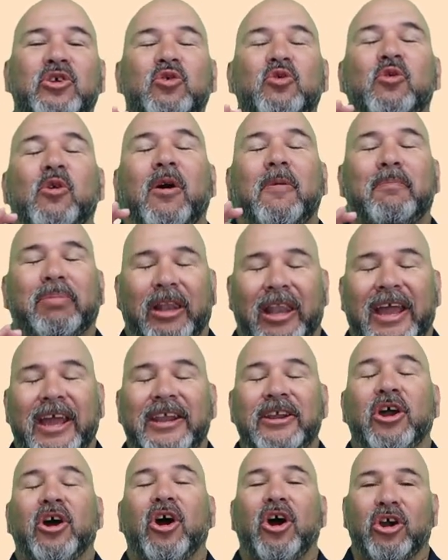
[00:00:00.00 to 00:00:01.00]
you
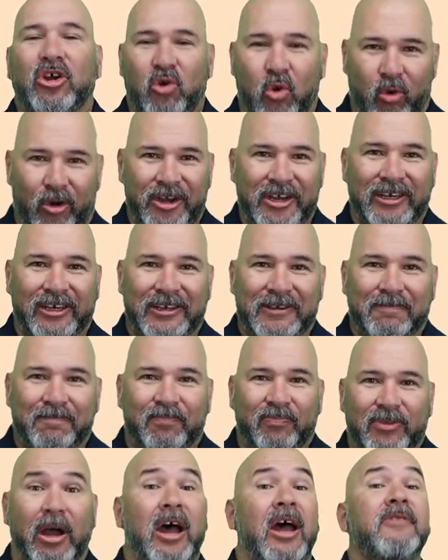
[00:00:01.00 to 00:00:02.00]
plan accordingly.
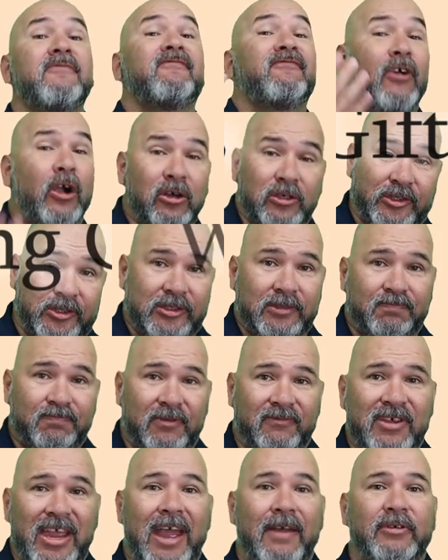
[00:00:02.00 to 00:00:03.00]
But first,
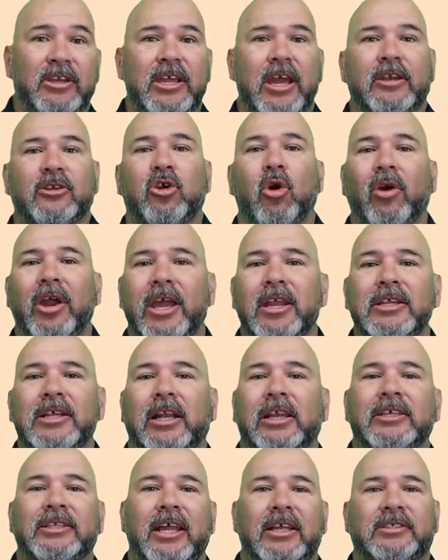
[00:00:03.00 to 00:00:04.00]
if you haven't yet, go ahead
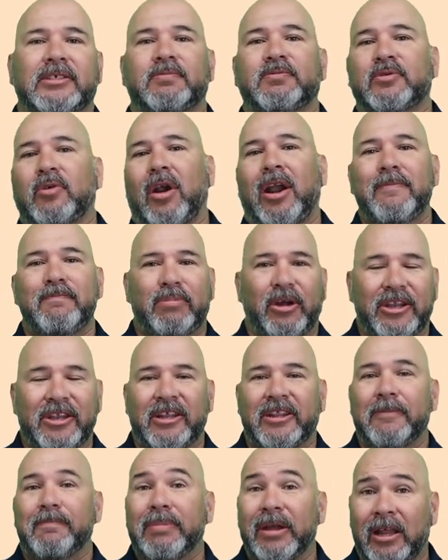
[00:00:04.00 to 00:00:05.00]
and click that subscribe
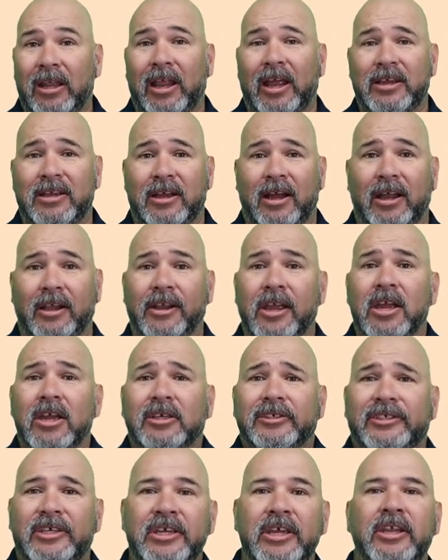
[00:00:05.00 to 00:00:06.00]
button and the bell icon
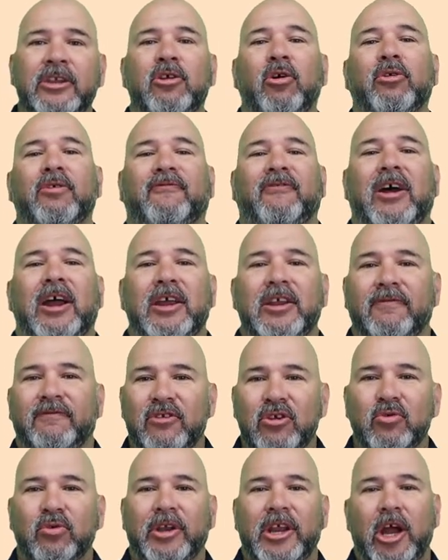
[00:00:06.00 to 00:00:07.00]
so you get notified
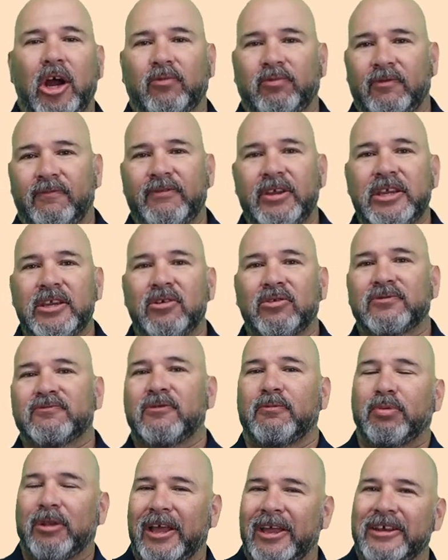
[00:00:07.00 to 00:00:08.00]
of new and helpful videos
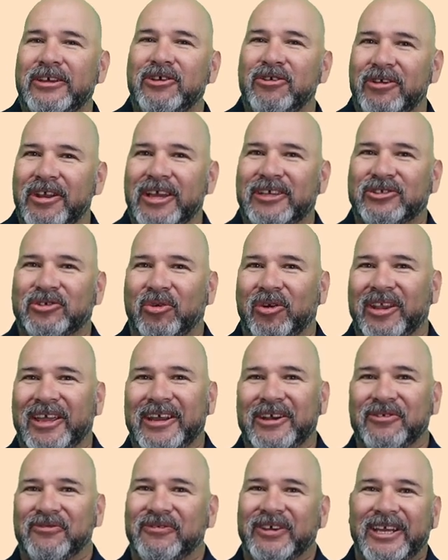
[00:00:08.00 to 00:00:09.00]
for planning your next
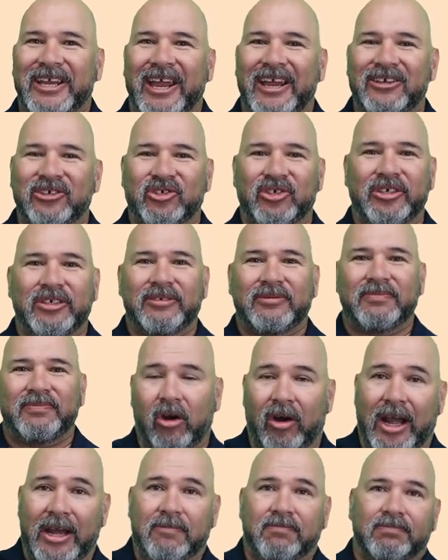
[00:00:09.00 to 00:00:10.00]
Orlando vacation.
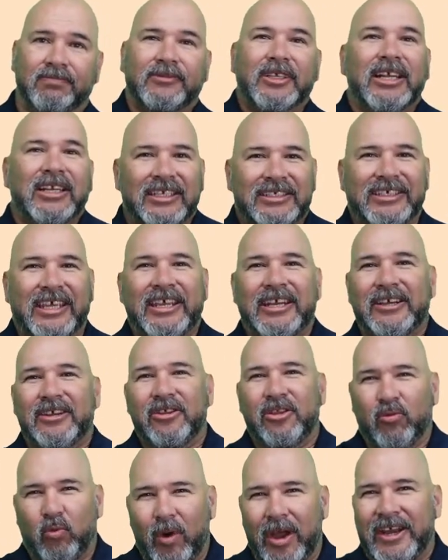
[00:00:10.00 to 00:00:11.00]
All right, let's get
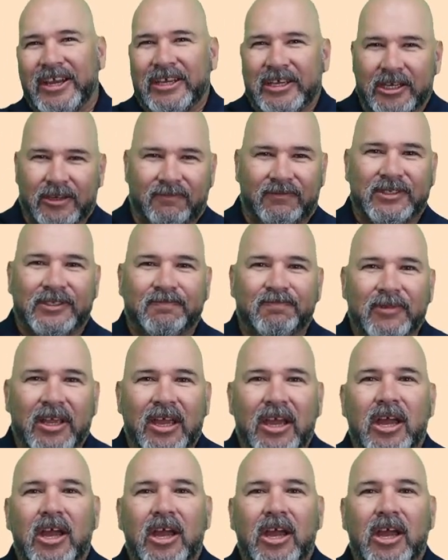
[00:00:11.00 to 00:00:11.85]
into the wedding gifts.